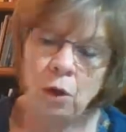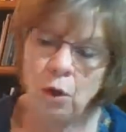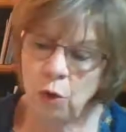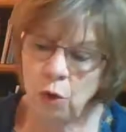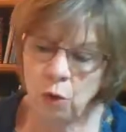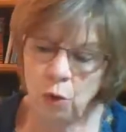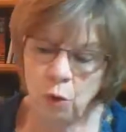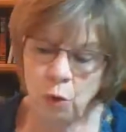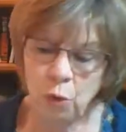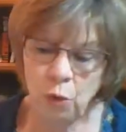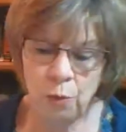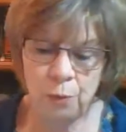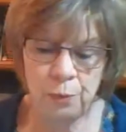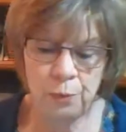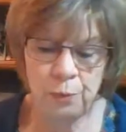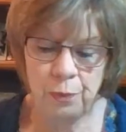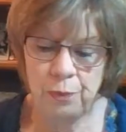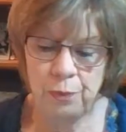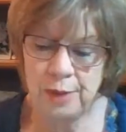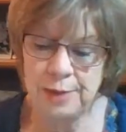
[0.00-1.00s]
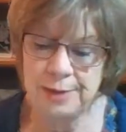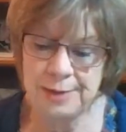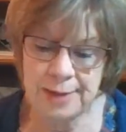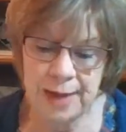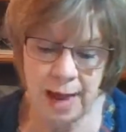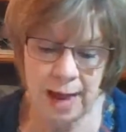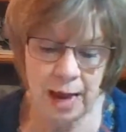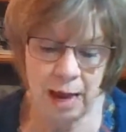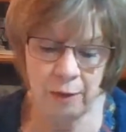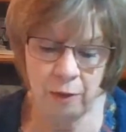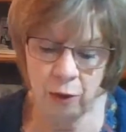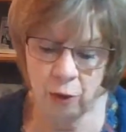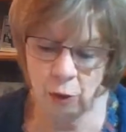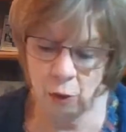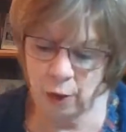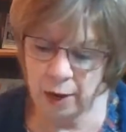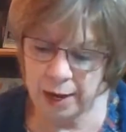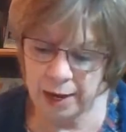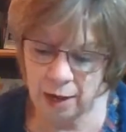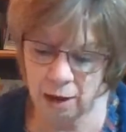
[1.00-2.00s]
who the day the
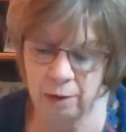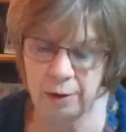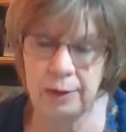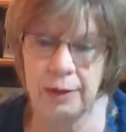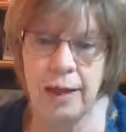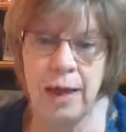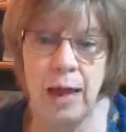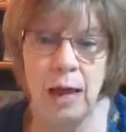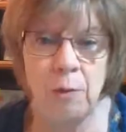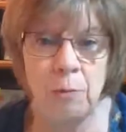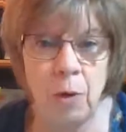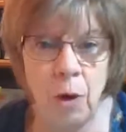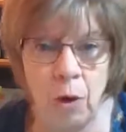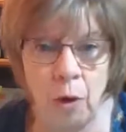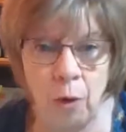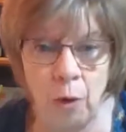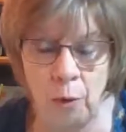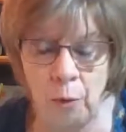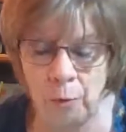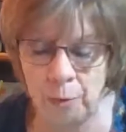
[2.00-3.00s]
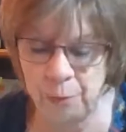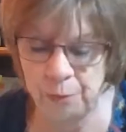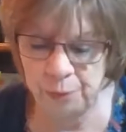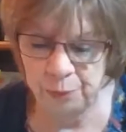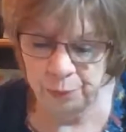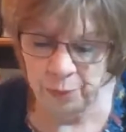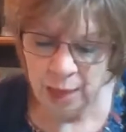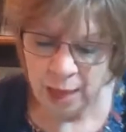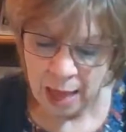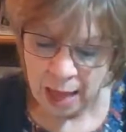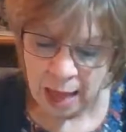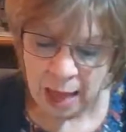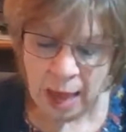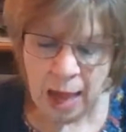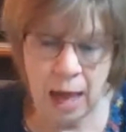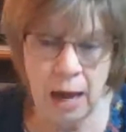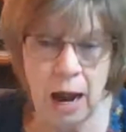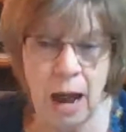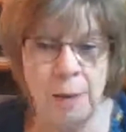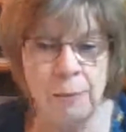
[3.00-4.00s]
crayon came home,
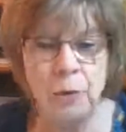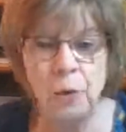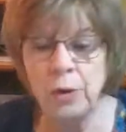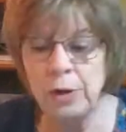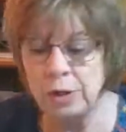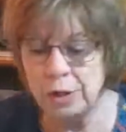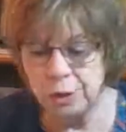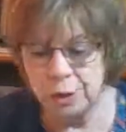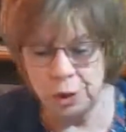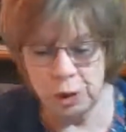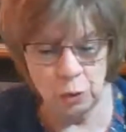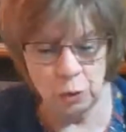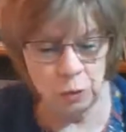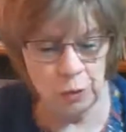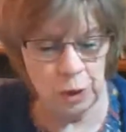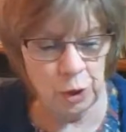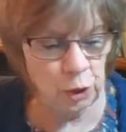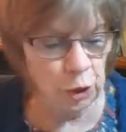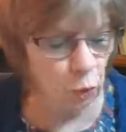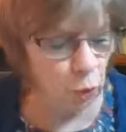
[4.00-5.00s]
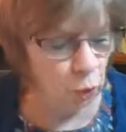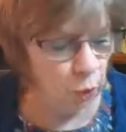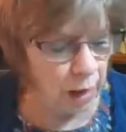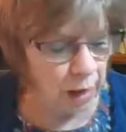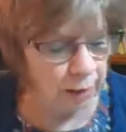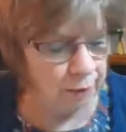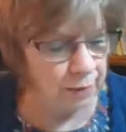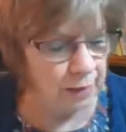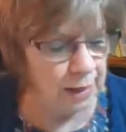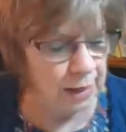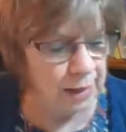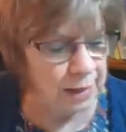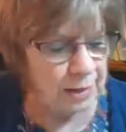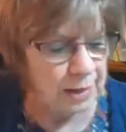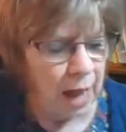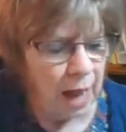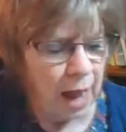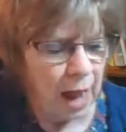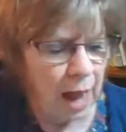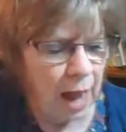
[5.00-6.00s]
and I'm going to just read you one of these,
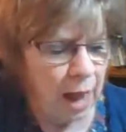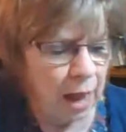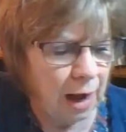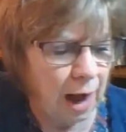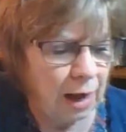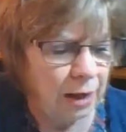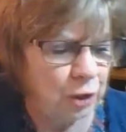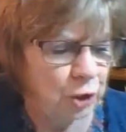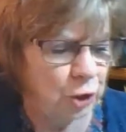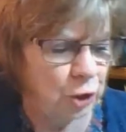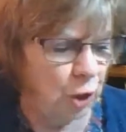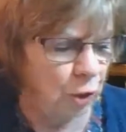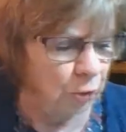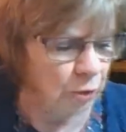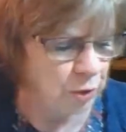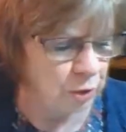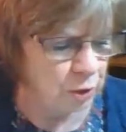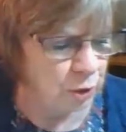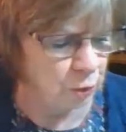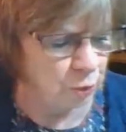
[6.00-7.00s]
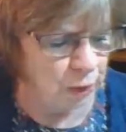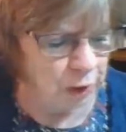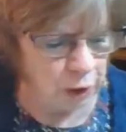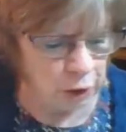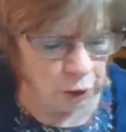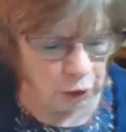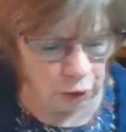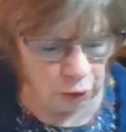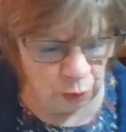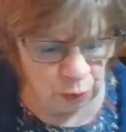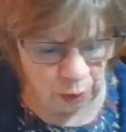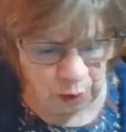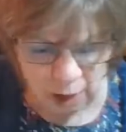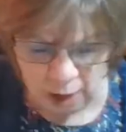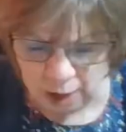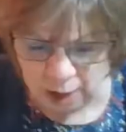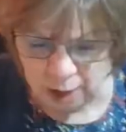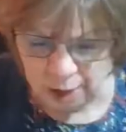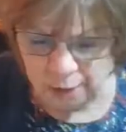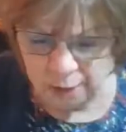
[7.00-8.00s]
and I chose to read you
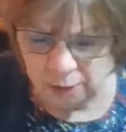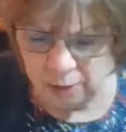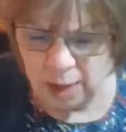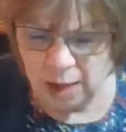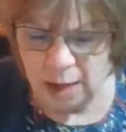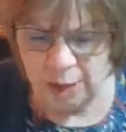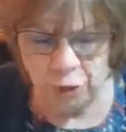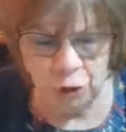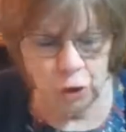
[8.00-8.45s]
a